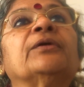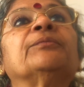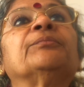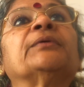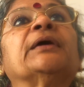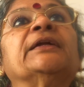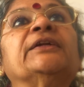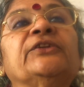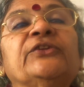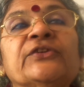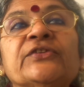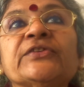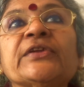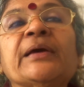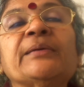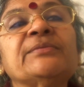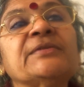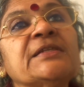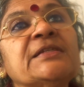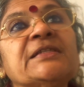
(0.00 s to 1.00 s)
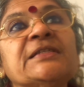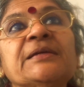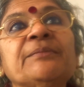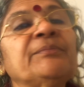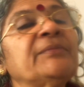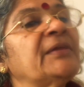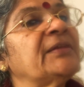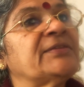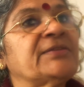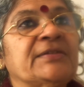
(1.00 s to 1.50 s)
continuous time system,
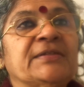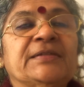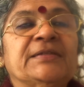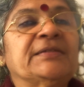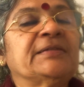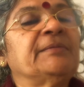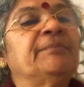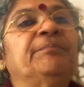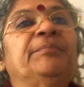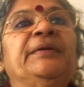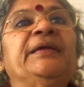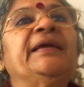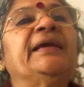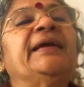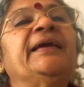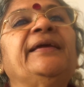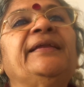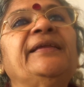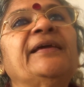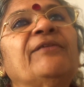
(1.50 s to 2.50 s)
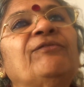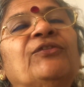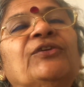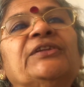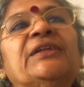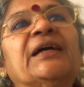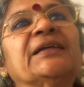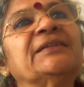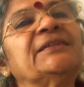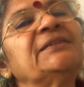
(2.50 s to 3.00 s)
it's simply area. For
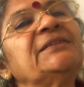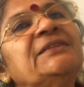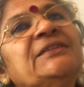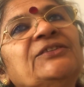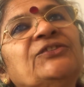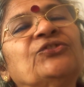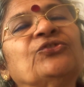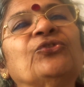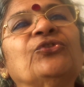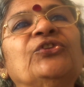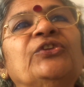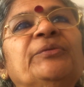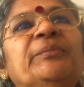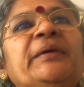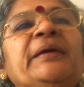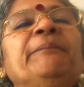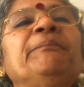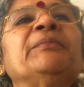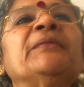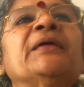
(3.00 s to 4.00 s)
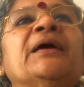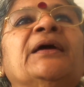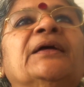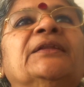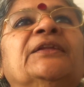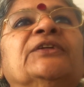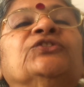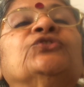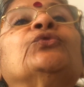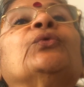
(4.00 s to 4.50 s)
the other, it's going to be
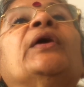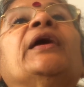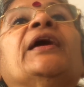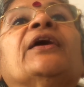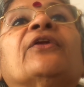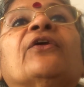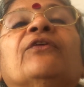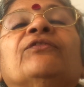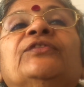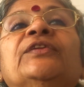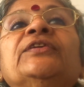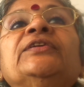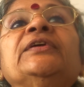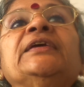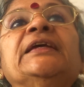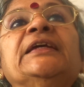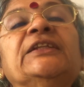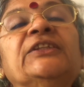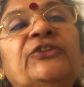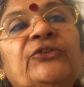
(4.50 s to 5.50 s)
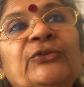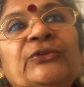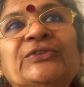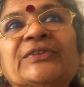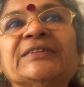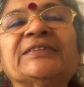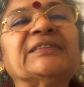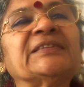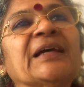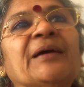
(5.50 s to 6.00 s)
the square of the
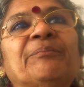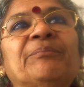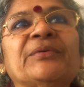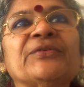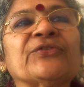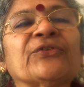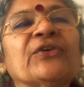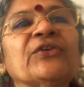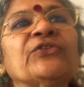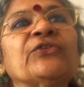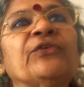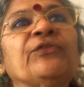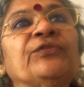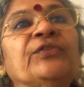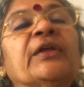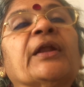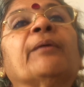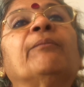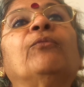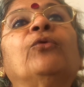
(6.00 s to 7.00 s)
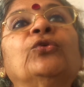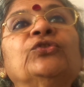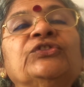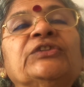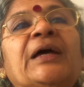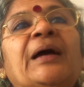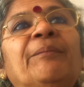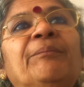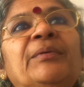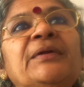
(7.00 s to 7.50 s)
individual samples. Okay, so if there are more
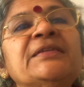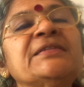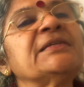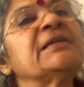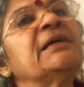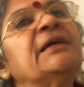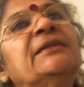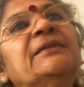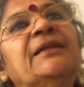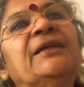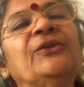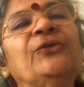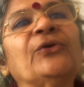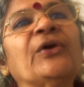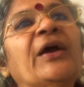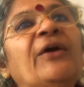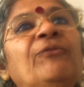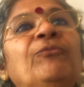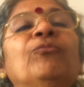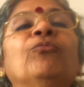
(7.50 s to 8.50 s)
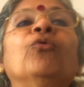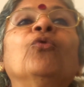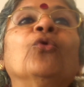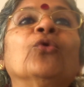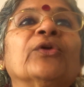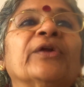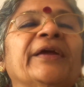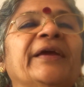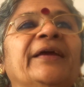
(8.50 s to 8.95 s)
samples, then you have more